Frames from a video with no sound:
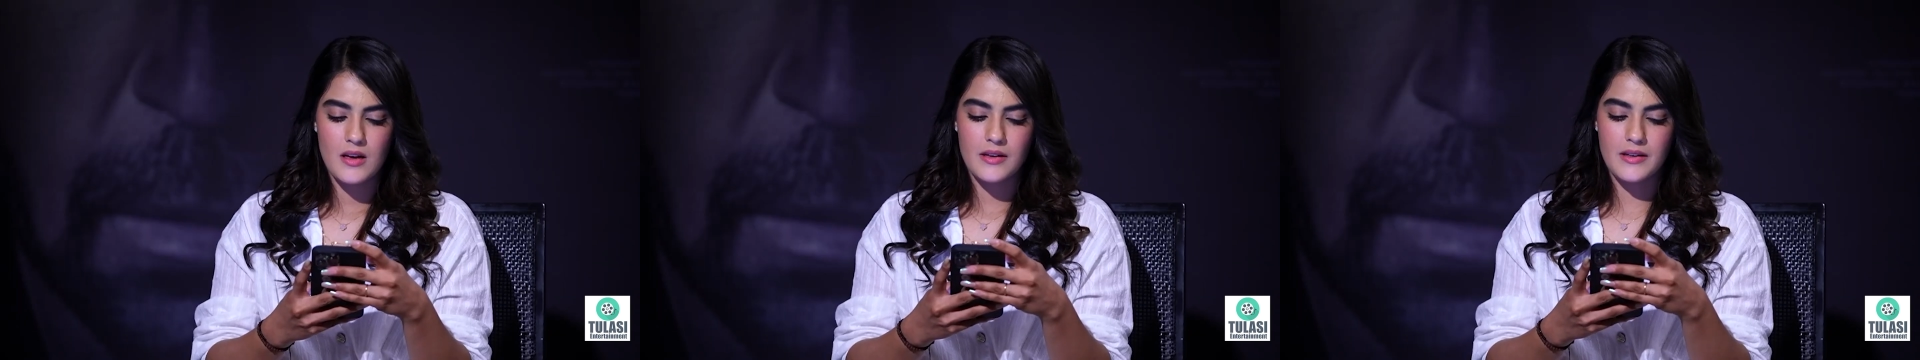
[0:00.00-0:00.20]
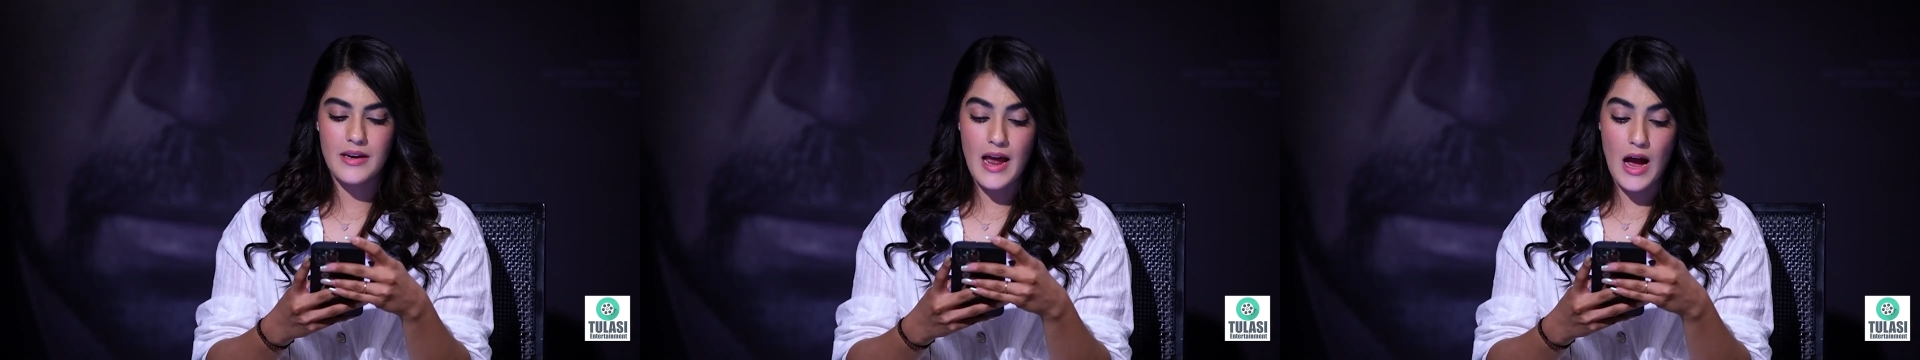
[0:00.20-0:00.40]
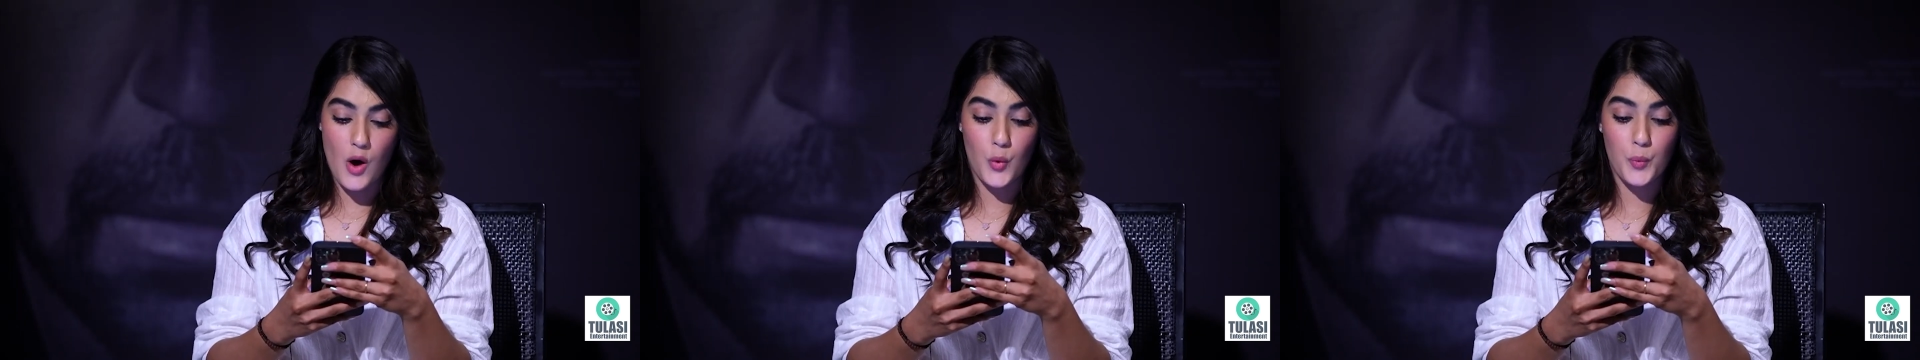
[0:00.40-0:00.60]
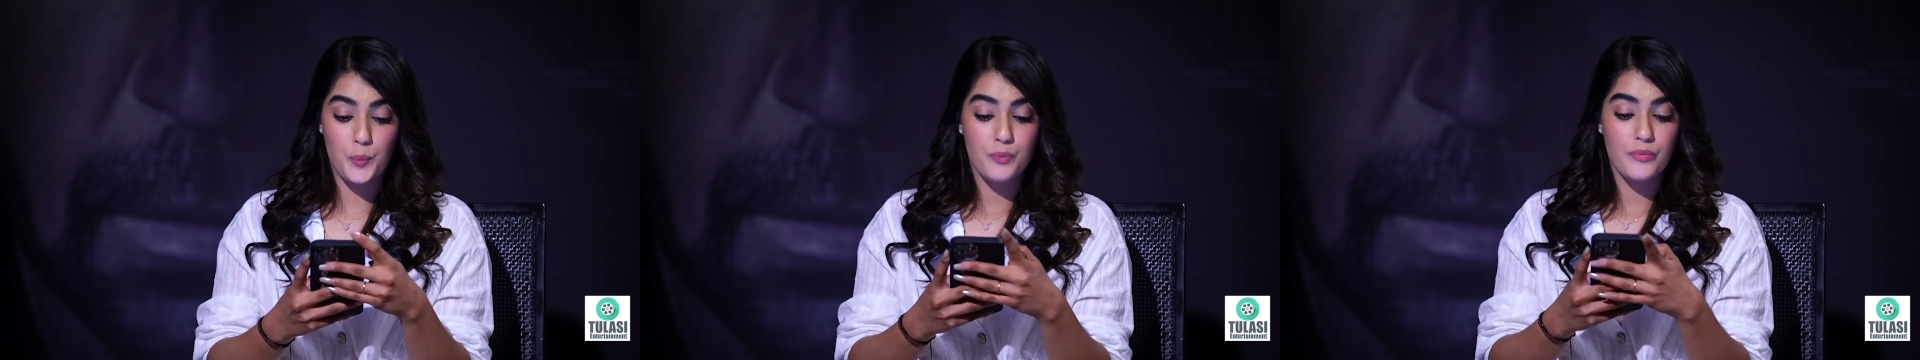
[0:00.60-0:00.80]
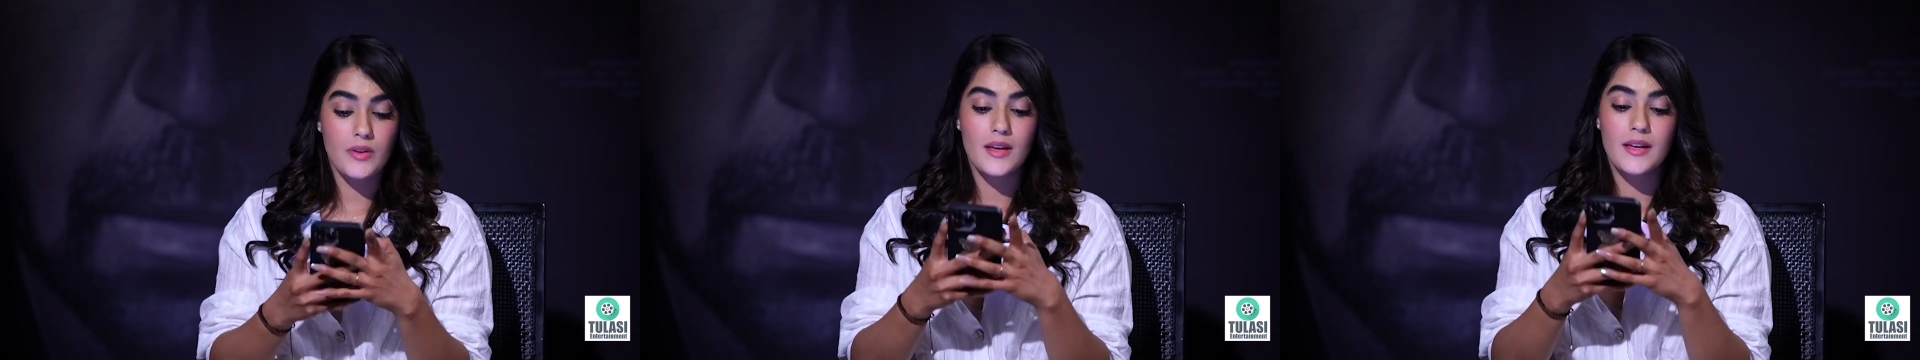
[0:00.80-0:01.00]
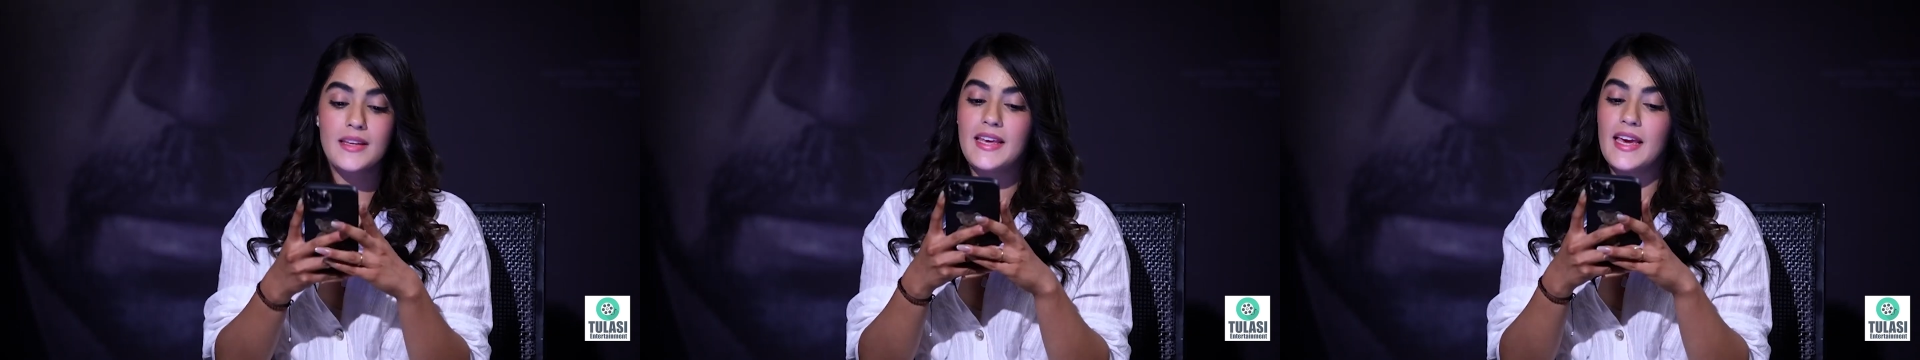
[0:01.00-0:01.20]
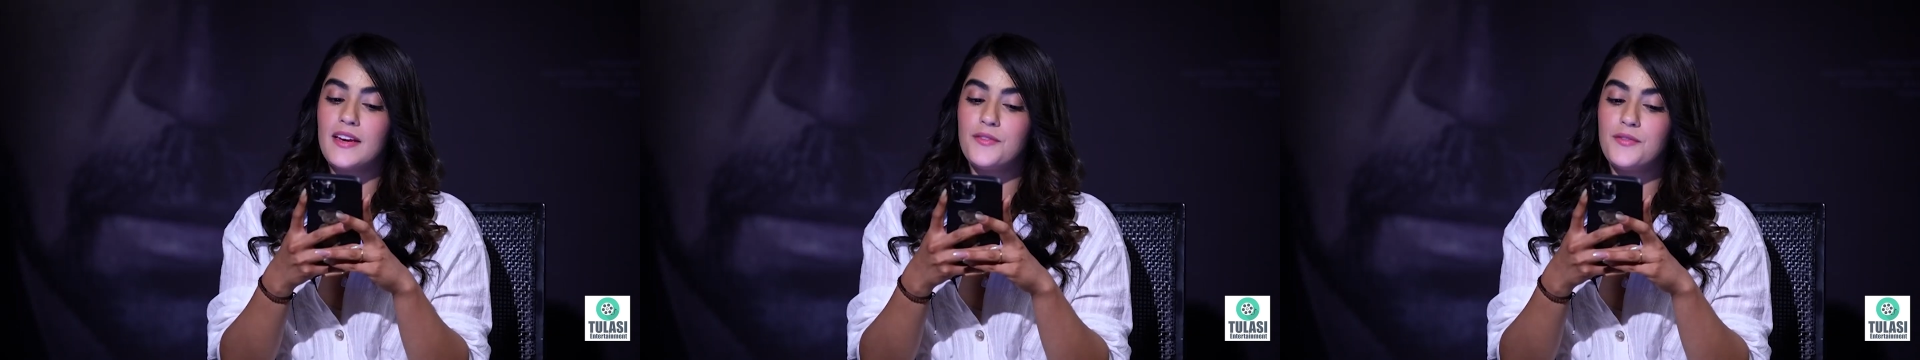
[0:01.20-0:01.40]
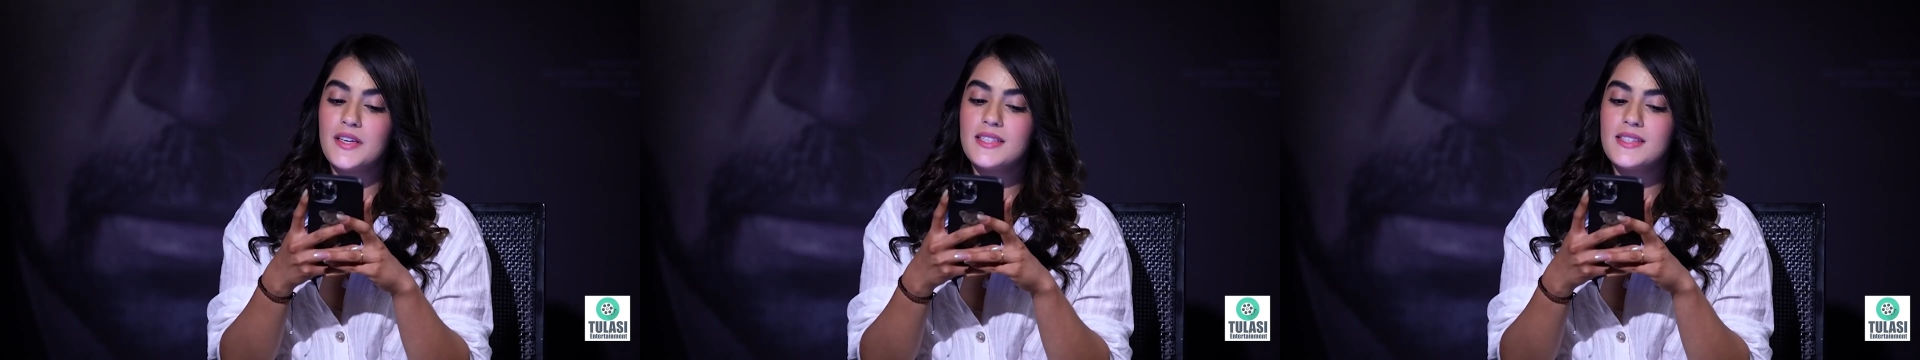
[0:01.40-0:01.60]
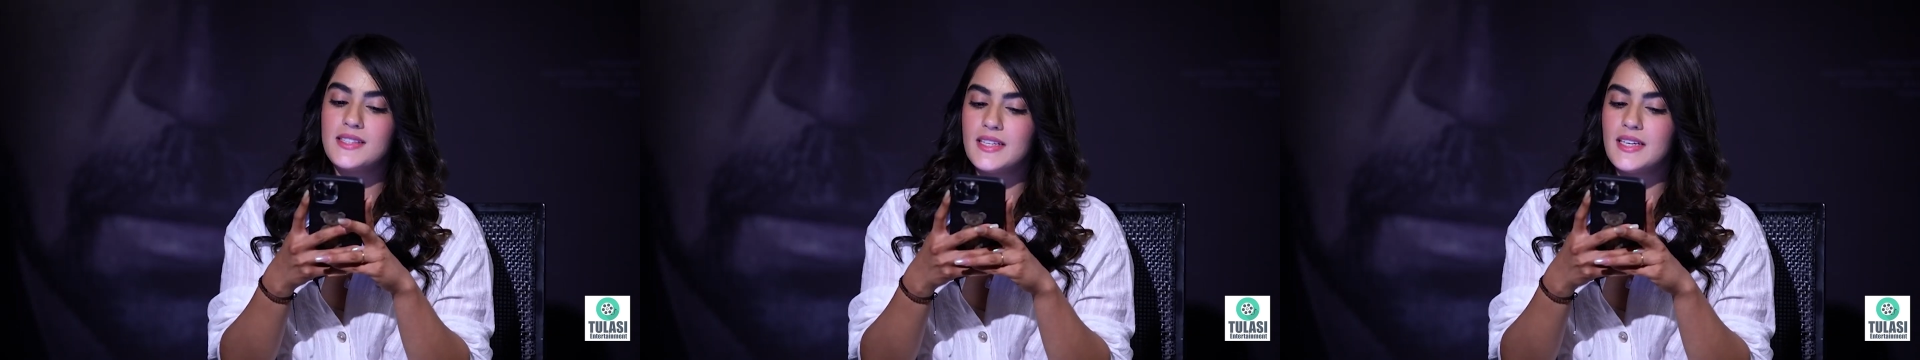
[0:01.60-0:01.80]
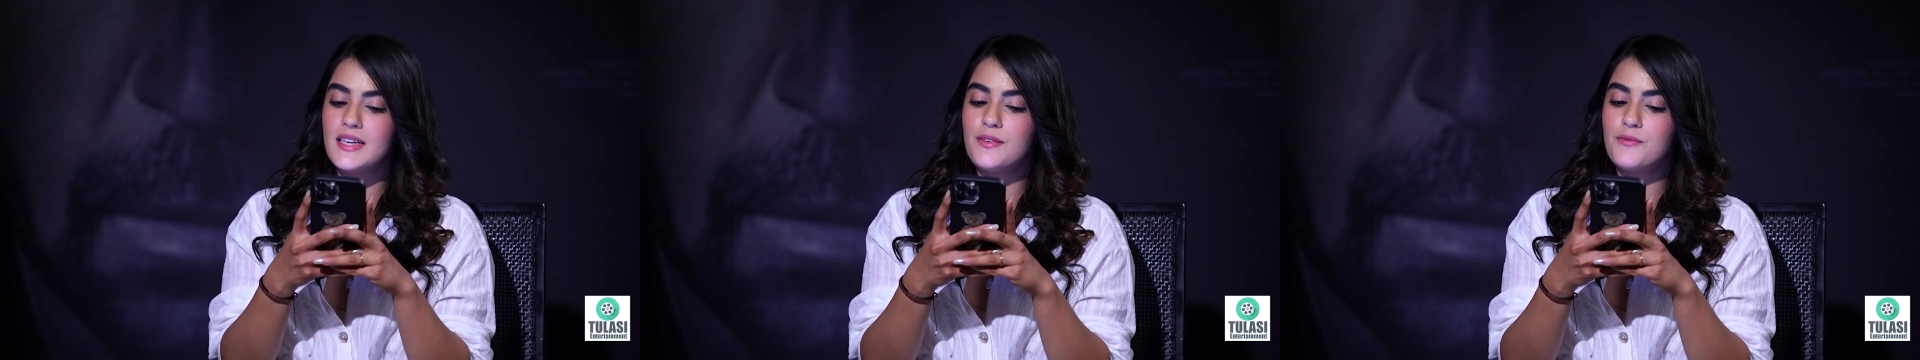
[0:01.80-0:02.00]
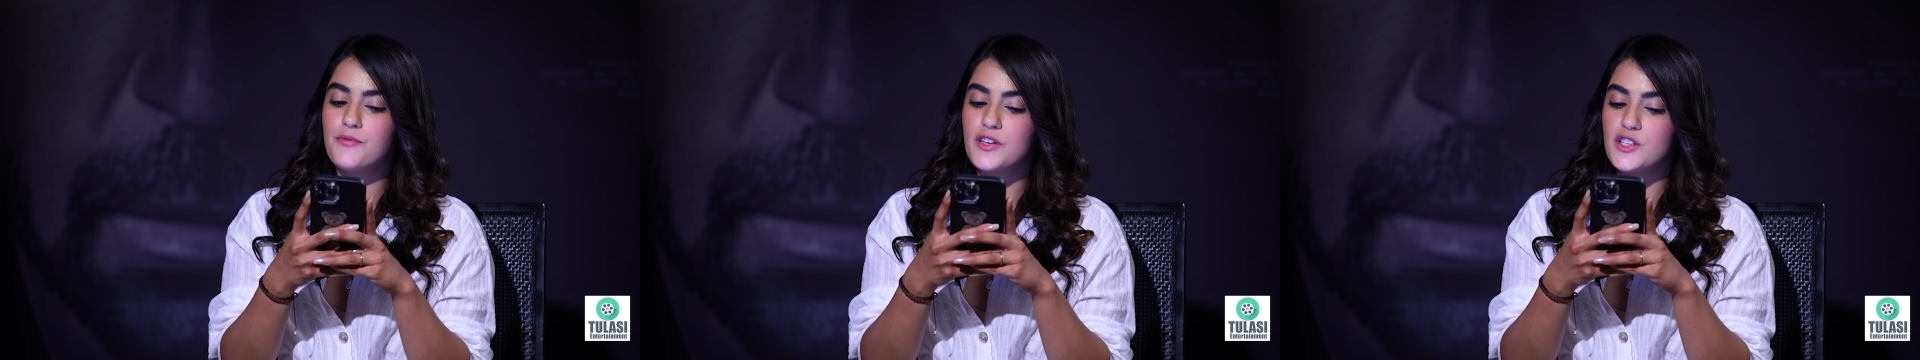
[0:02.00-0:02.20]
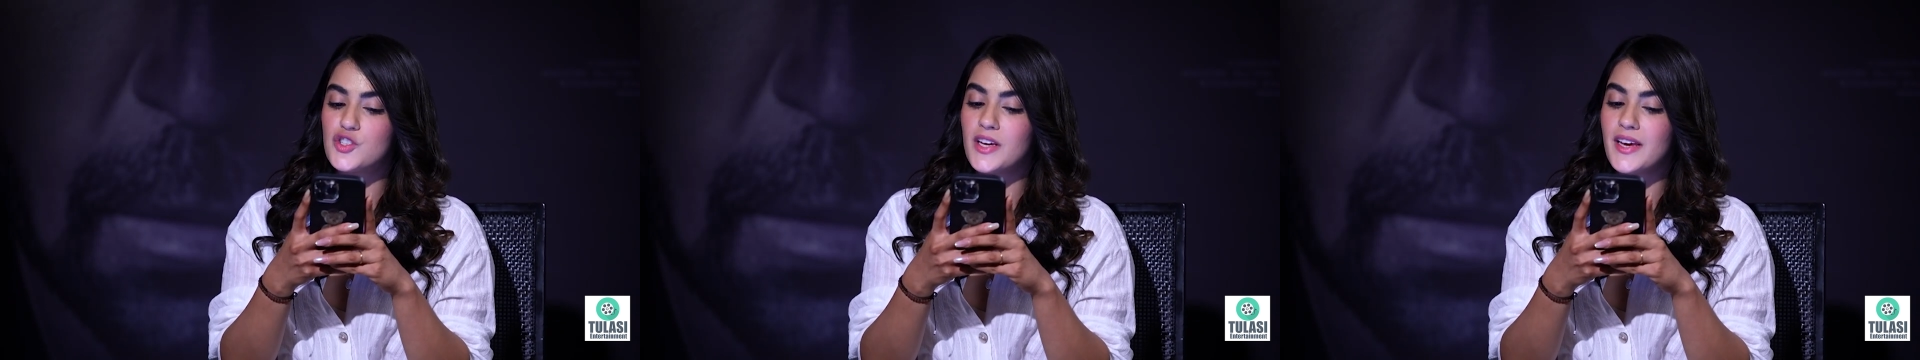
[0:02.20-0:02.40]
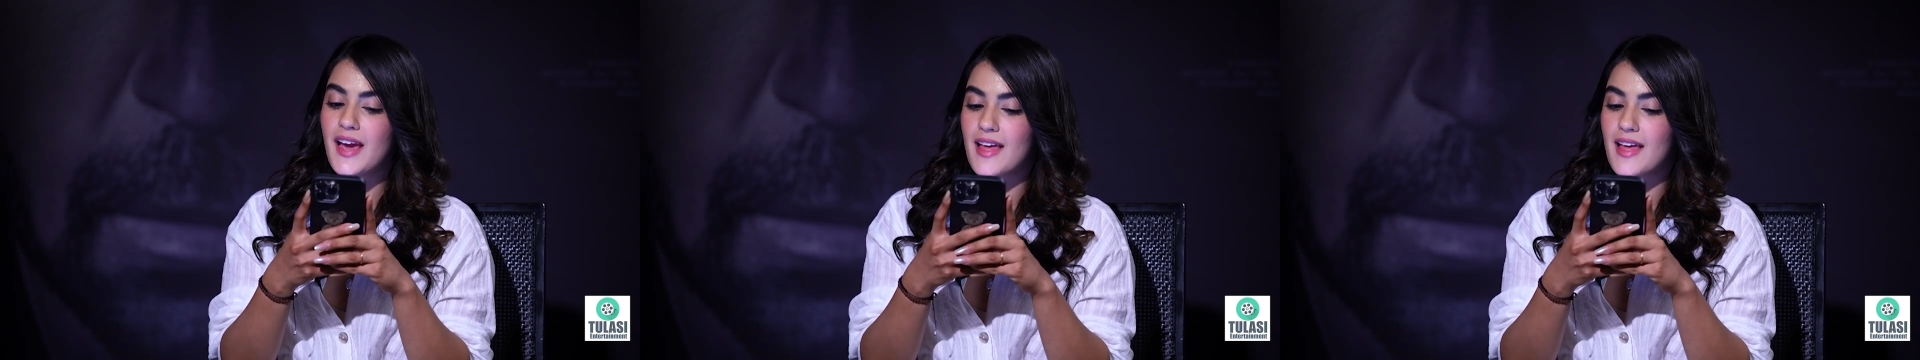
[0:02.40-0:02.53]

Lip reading: Now, can we see Vijay